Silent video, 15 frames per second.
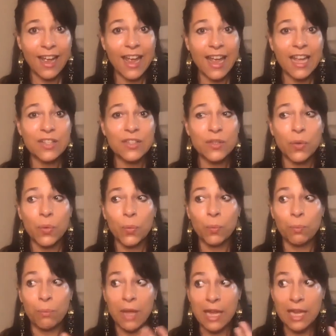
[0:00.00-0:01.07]
And so
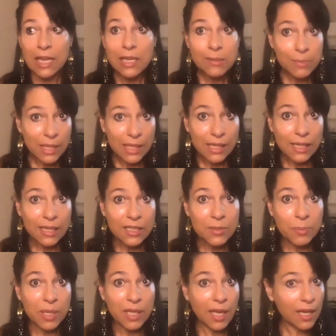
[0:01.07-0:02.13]
maybe it's
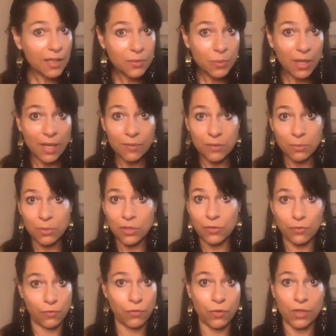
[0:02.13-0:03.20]
because we have so much
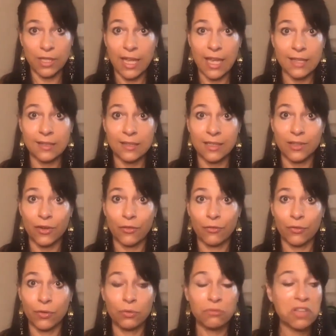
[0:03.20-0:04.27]
folic acid in our
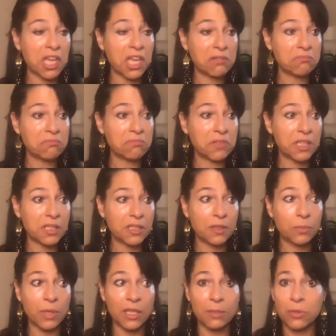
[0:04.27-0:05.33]
food that this is
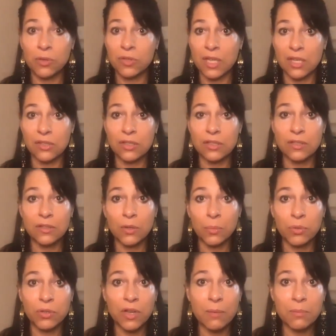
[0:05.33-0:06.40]
why the mutation is so
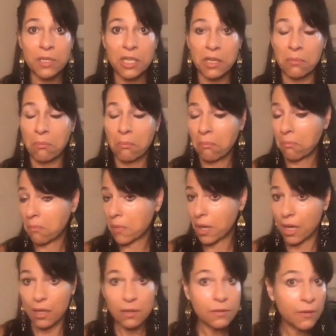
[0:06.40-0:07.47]
predominant.
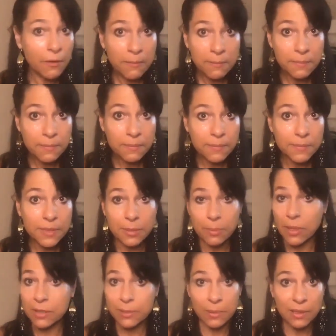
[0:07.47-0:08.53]
I don't know. It's a
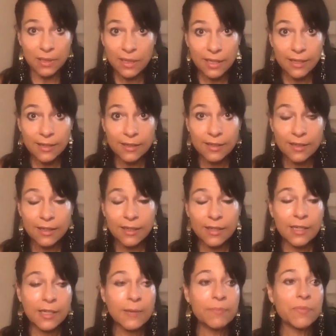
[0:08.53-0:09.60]
possibility.
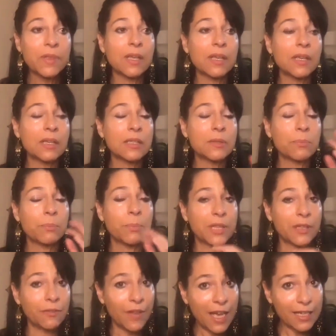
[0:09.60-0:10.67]
But
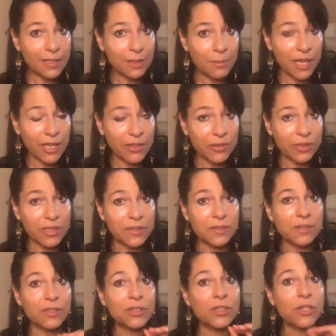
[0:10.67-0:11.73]
the fact of the matter is,
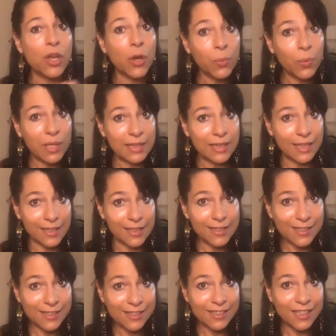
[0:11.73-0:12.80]
knowing
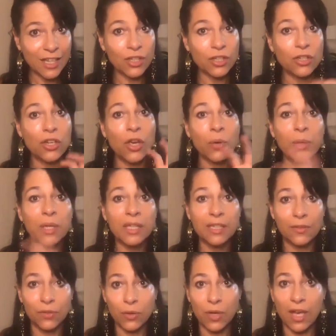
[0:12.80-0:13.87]
this, knowing
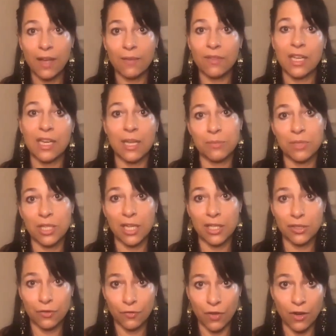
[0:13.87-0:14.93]
if you have that
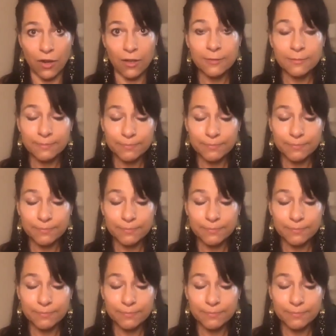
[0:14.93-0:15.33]
MTHFR